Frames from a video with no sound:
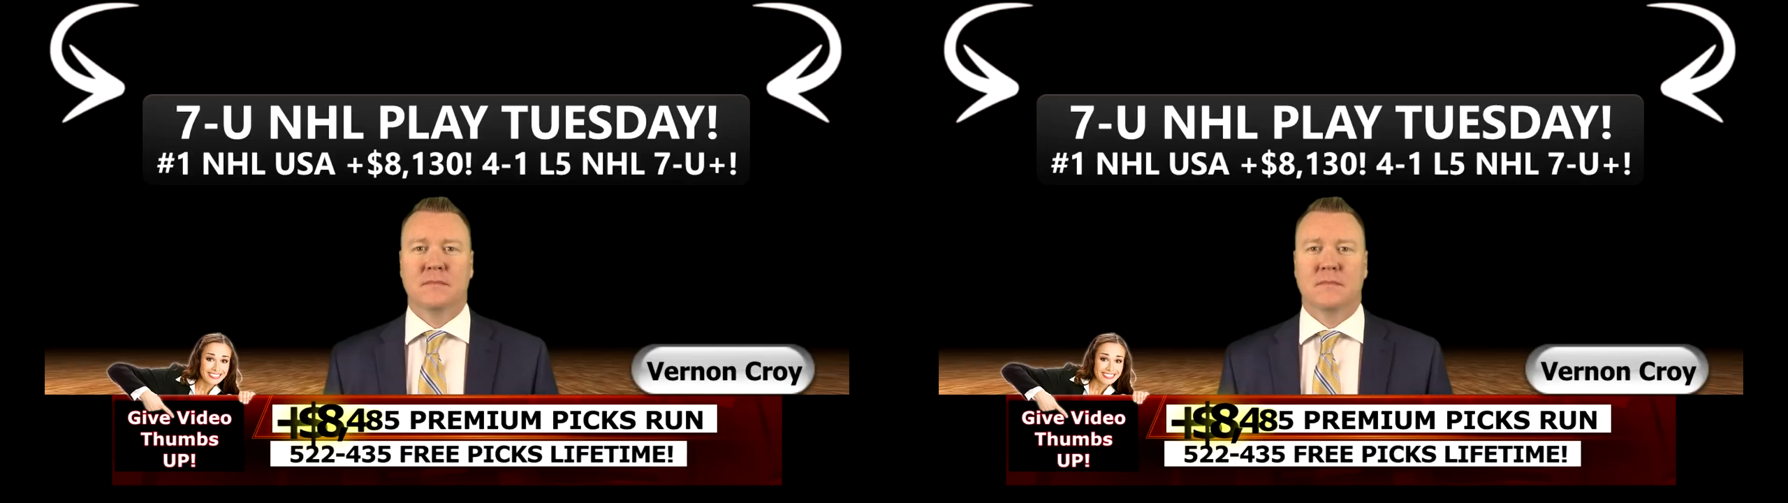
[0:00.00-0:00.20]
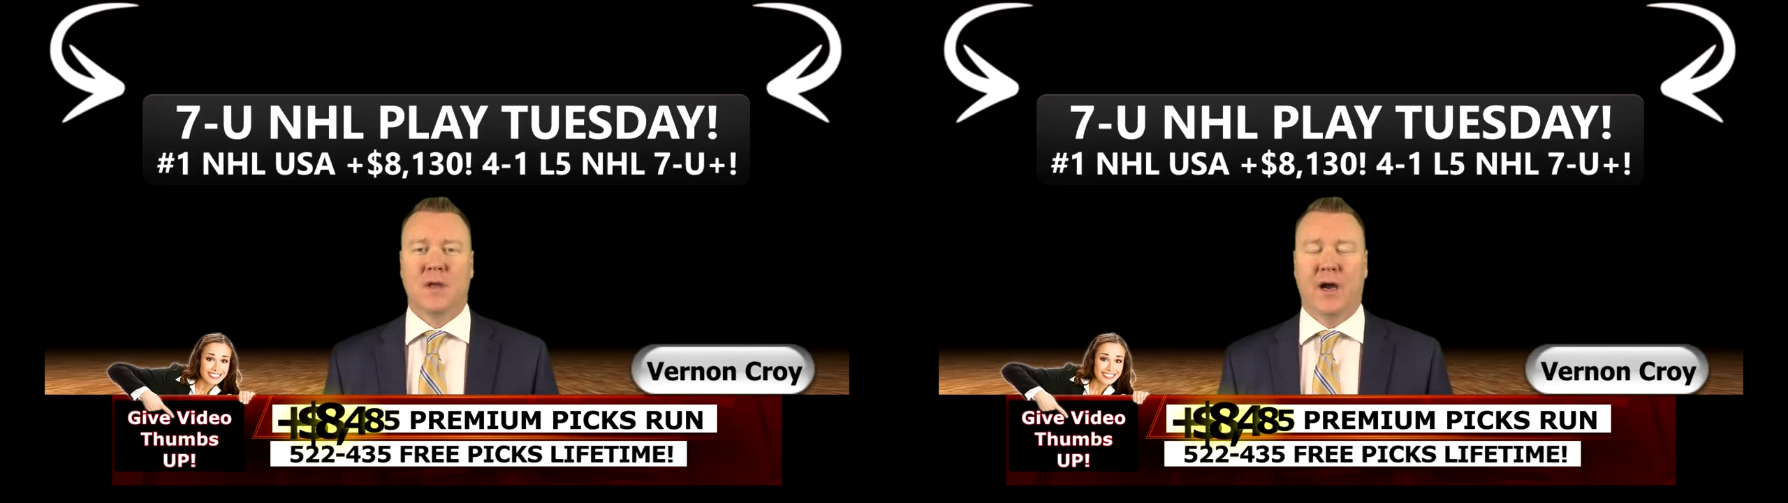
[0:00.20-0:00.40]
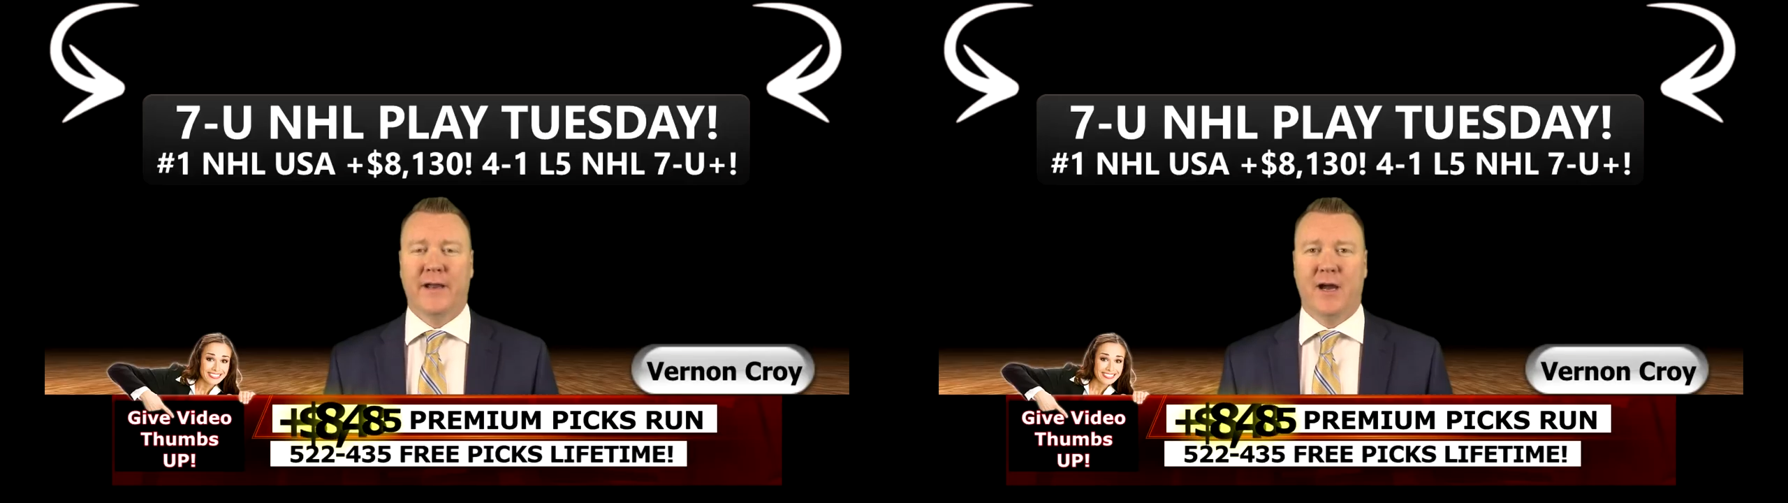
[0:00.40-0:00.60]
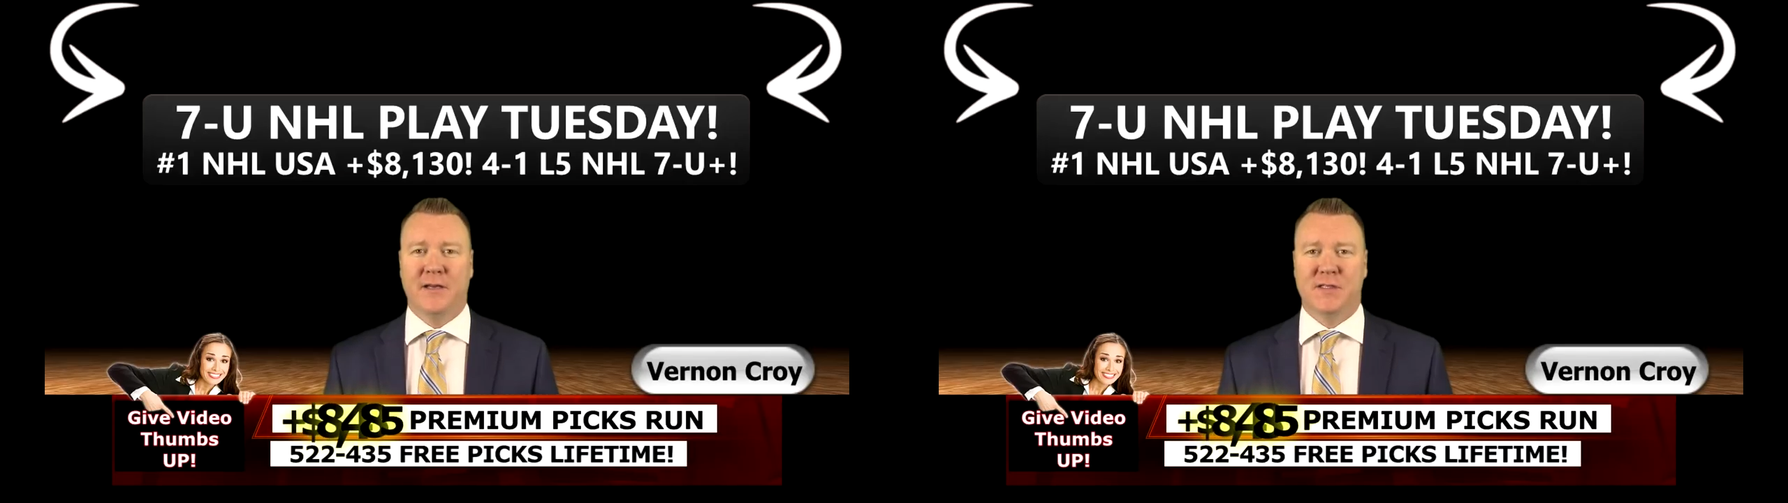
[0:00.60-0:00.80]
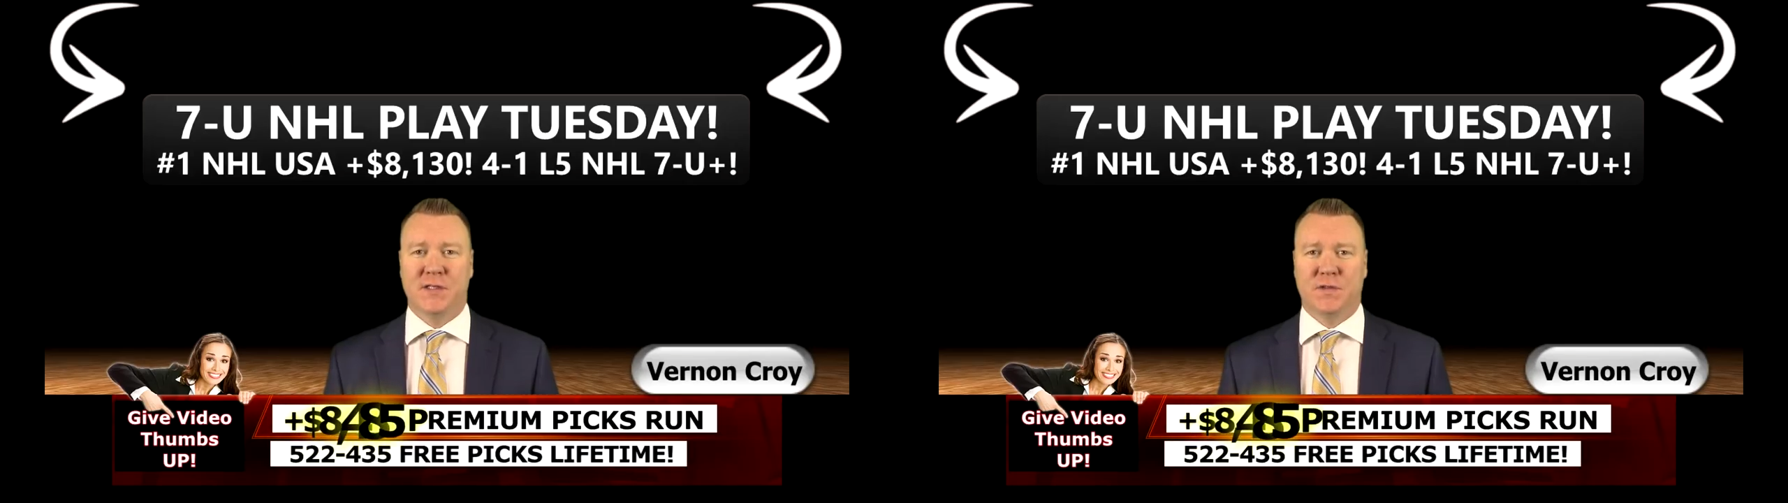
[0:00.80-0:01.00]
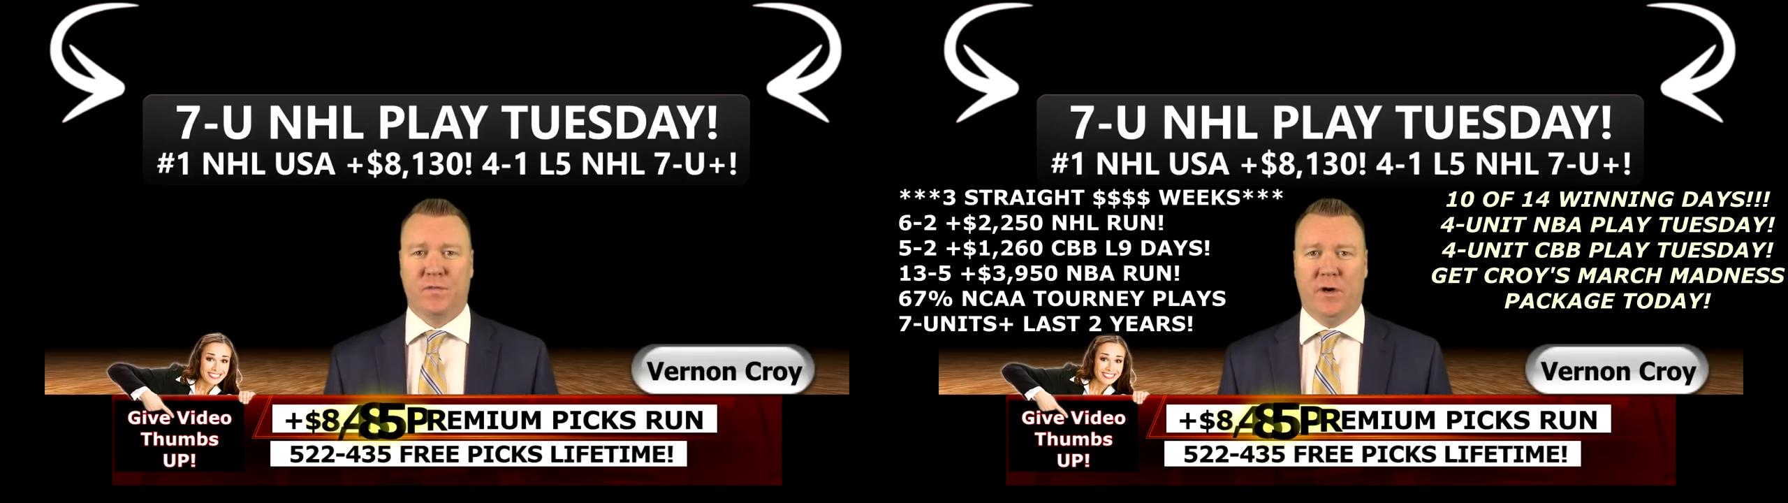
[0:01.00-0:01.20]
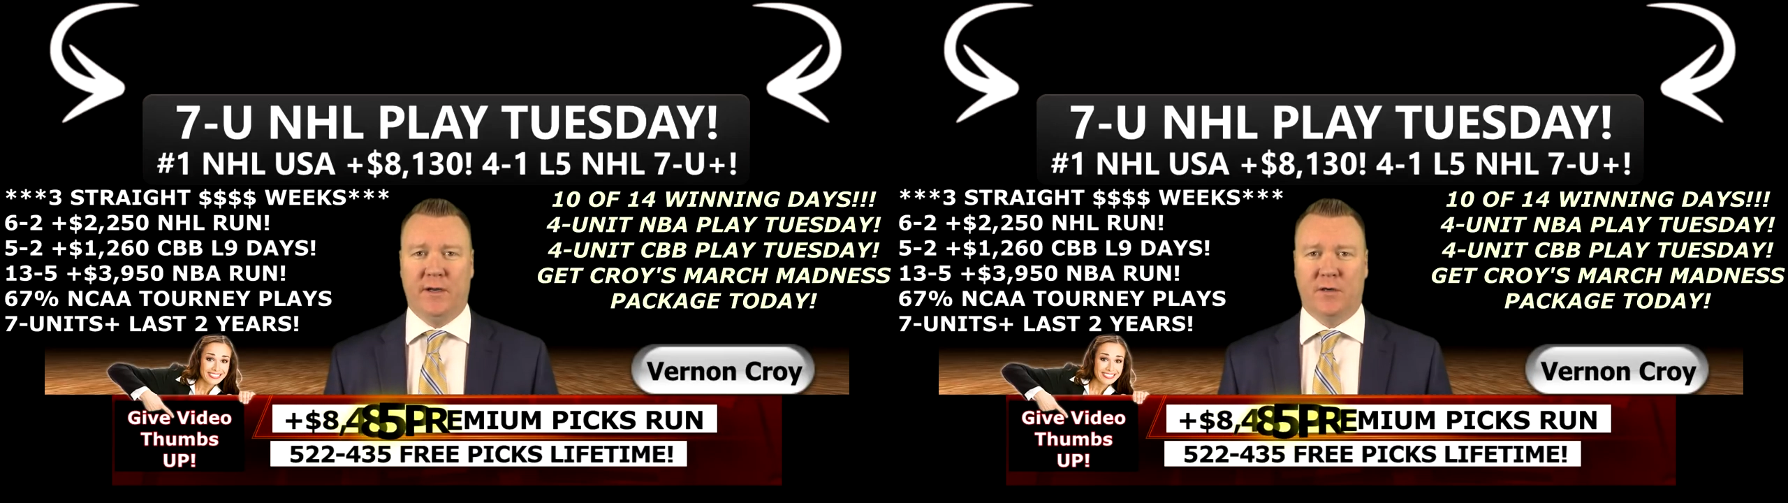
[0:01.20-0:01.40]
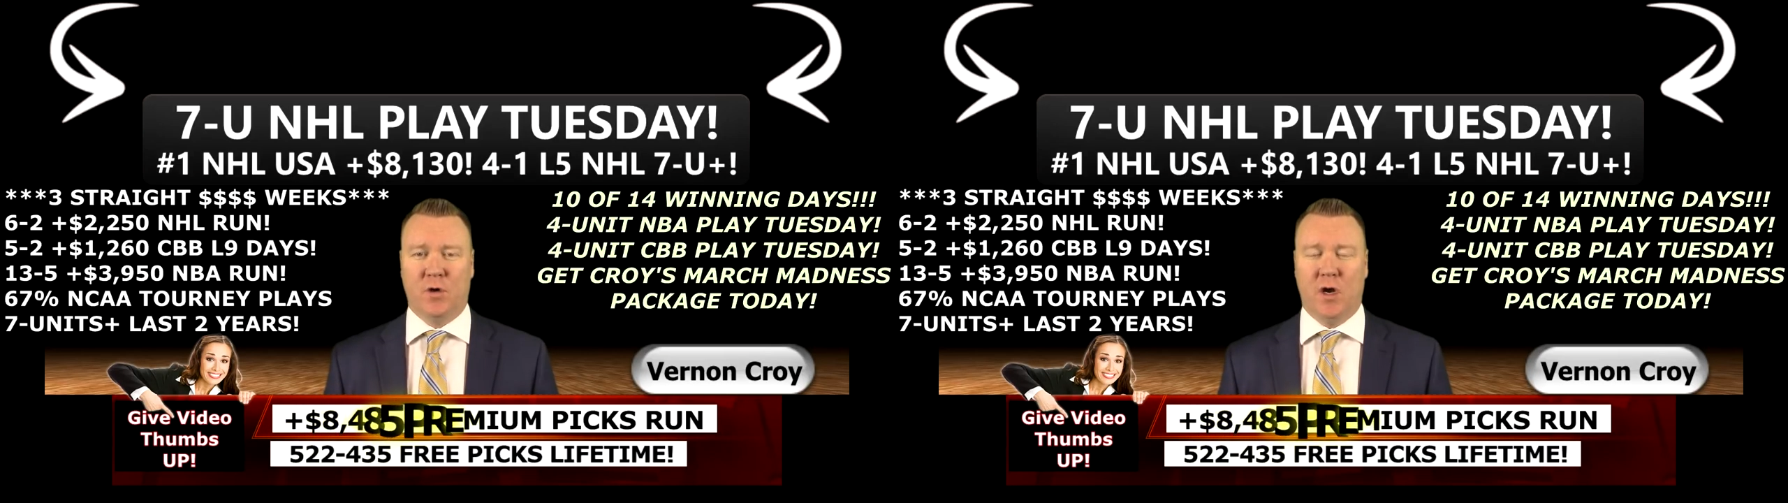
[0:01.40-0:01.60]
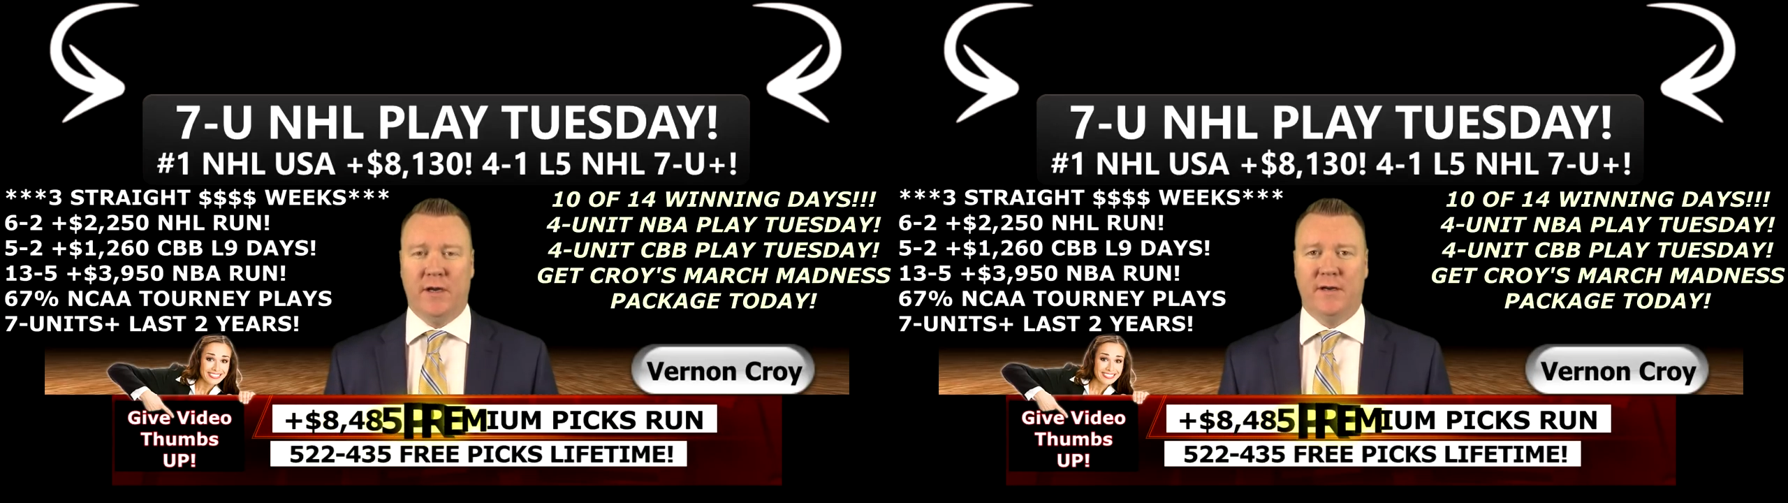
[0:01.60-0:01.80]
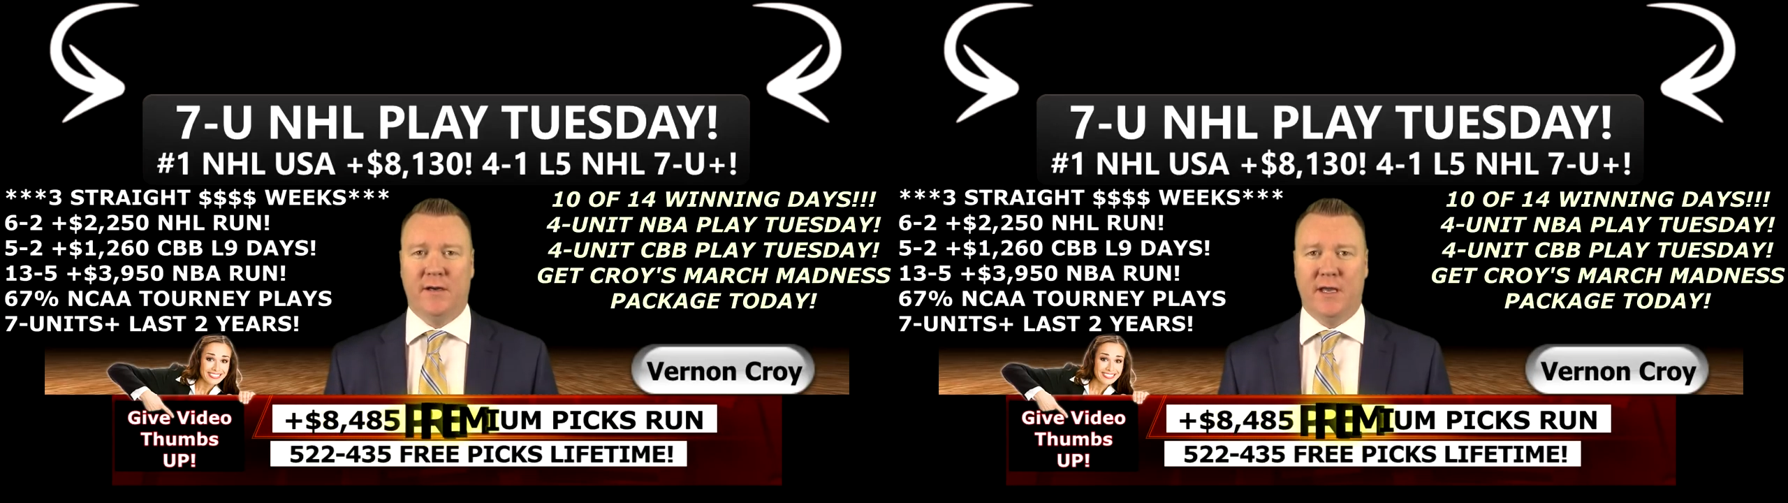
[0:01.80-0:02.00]
Hi guys, this is Vernon Croy
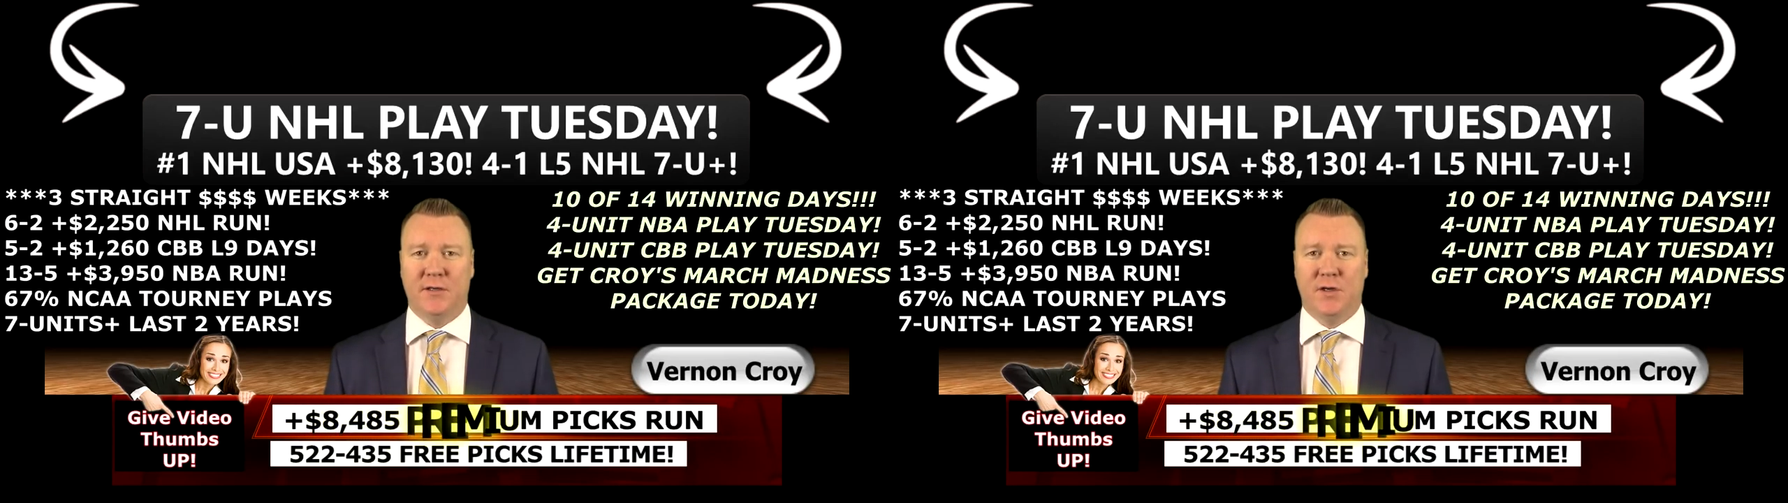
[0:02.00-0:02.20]
and I'll get